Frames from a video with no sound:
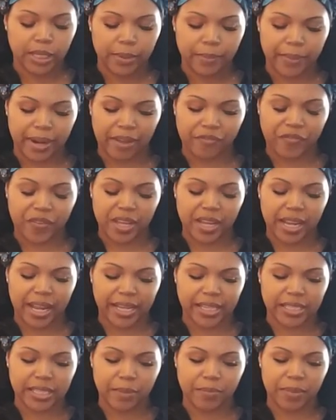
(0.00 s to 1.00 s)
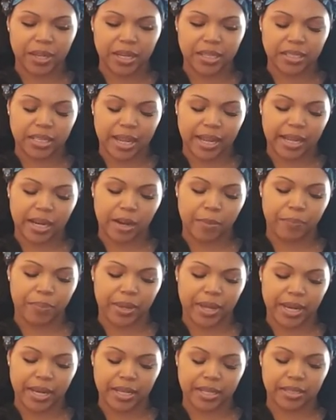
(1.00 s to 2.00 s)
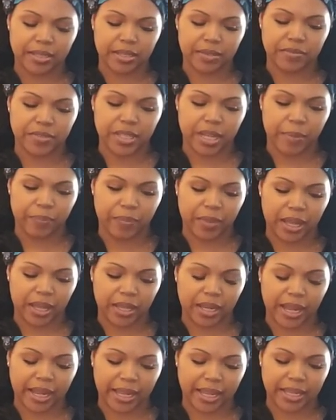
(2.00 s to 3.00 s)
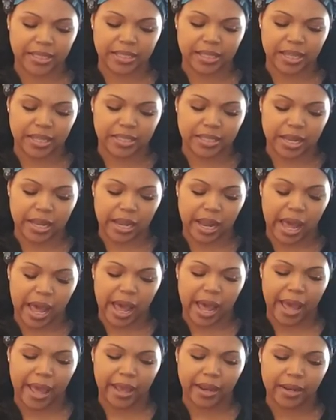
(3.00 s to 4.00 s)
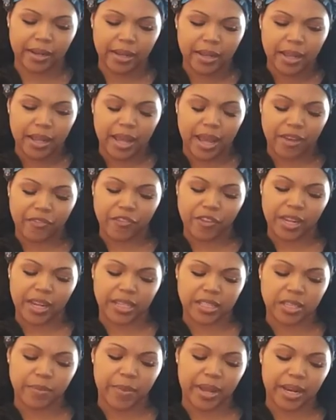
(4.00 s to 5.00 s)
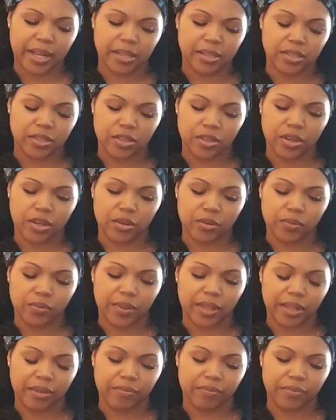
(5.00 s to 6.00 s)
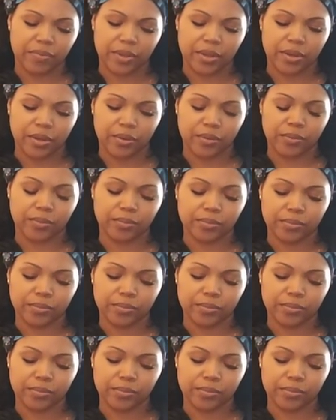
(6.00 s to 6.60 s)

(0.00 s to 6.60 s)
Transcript: But I feel like something is like an abundance of something. Like it's it's a lot. I feel like somebody, you know, they, you know.